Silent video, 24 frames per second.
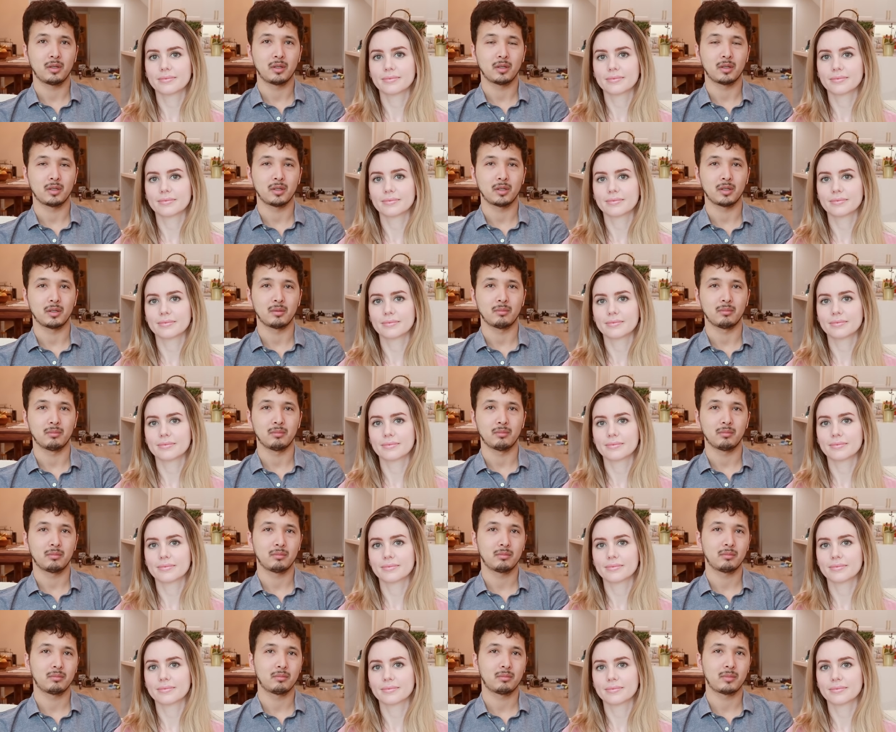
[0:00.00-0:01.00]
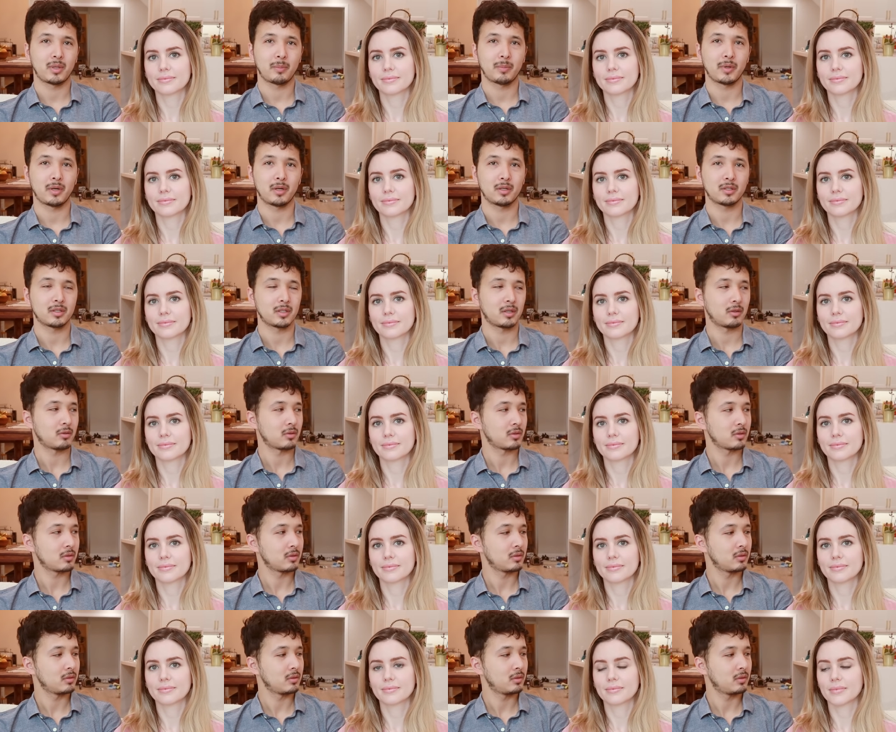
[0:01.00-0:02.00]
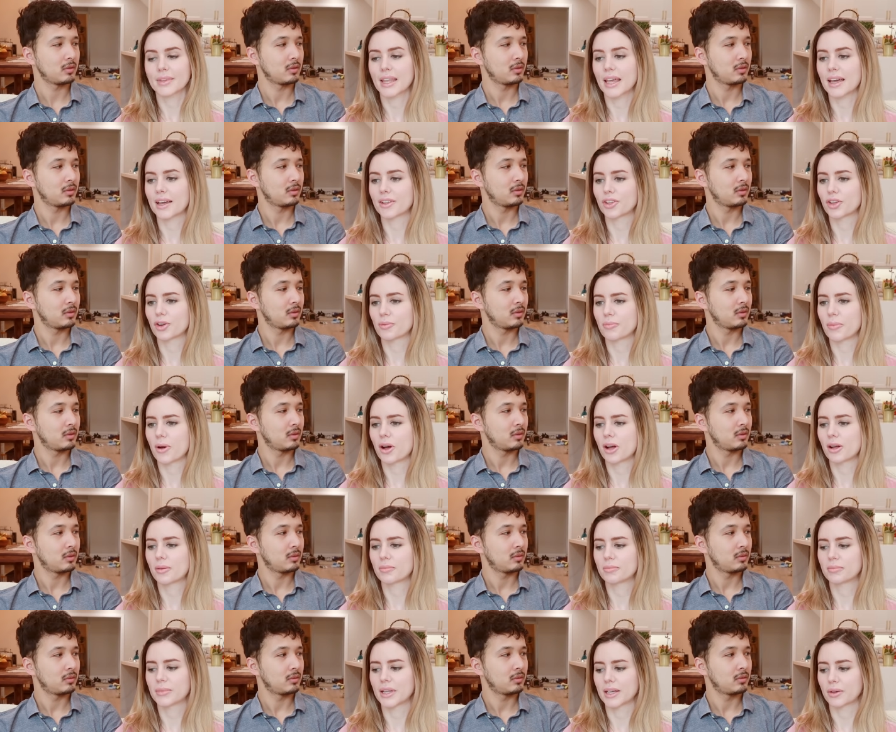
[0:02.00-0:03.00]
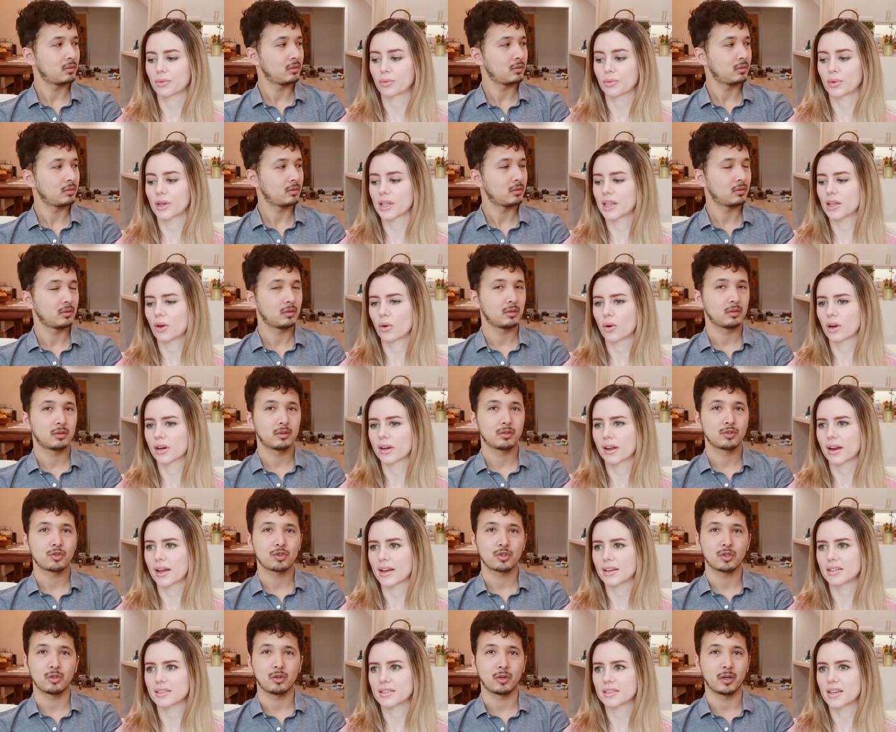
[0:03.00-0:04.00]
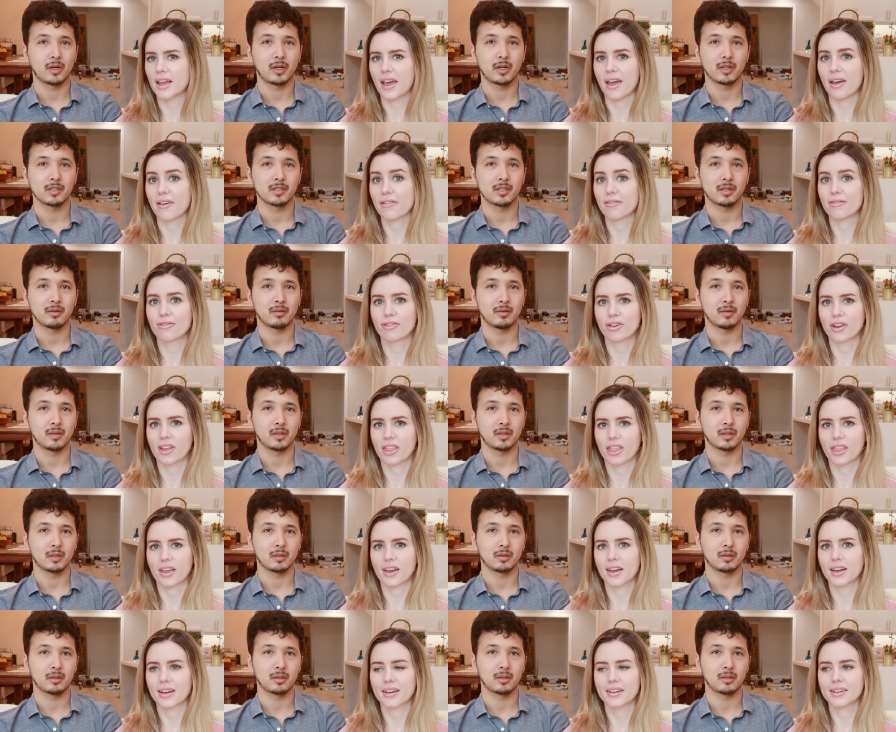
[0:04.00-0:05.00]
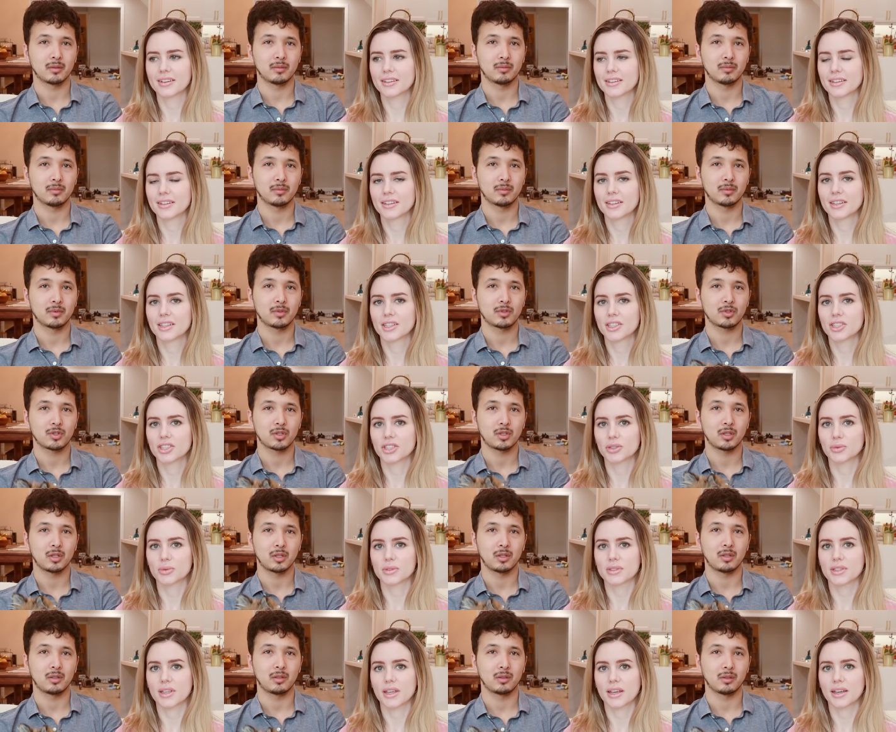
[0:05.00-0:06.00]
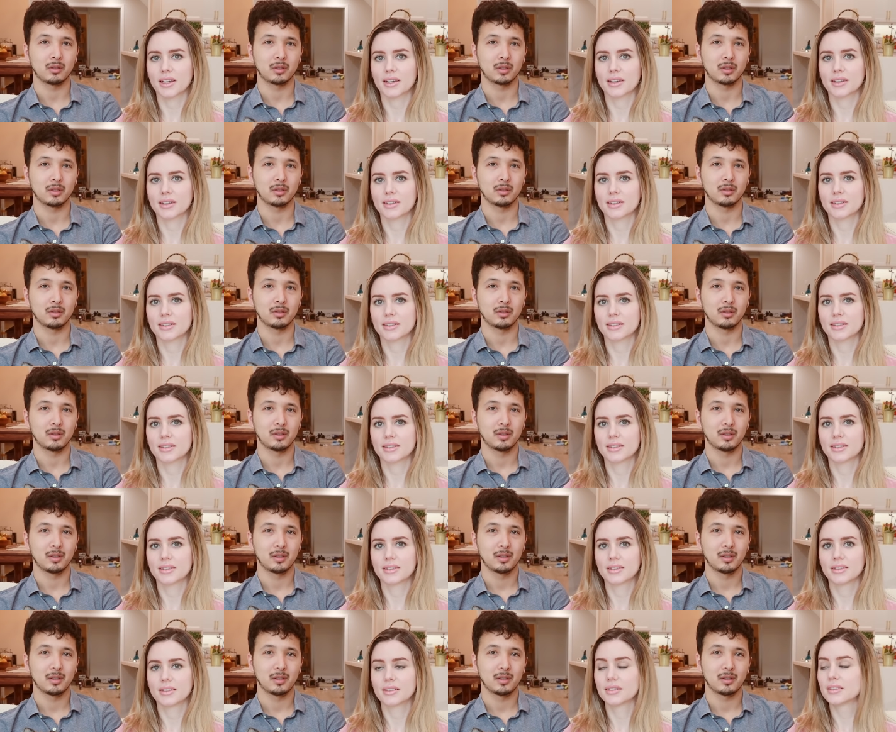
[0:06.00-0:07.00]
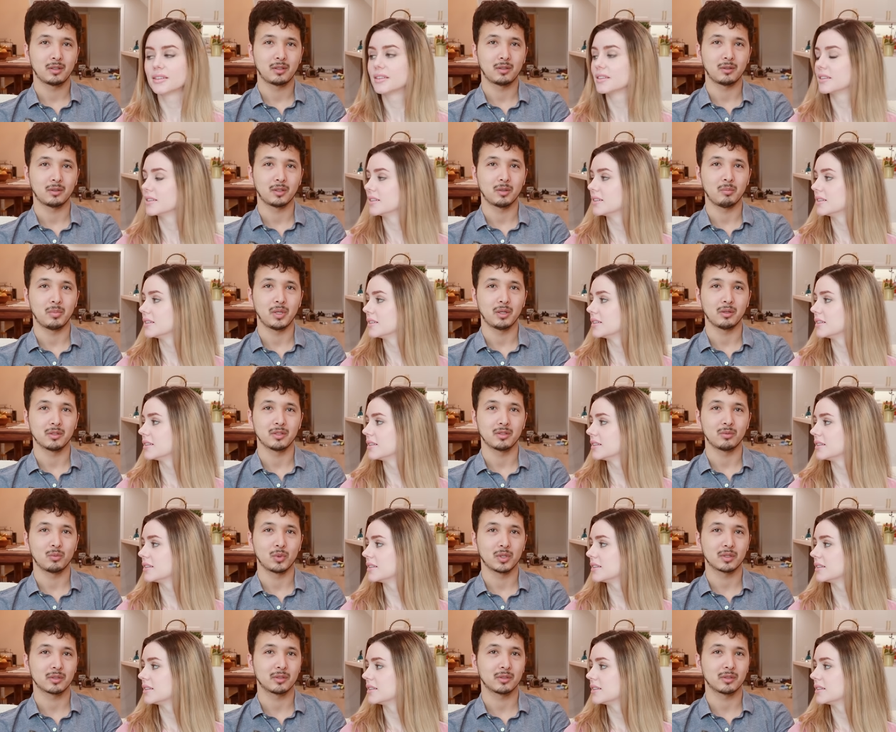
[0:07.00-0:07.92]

Speaker 1: um, my parents' house.
Speaker 2: Yeah, and your mom like really organized,
Speaker 1: she organized everything. everything. Yeah. She did was all like the, all the bells and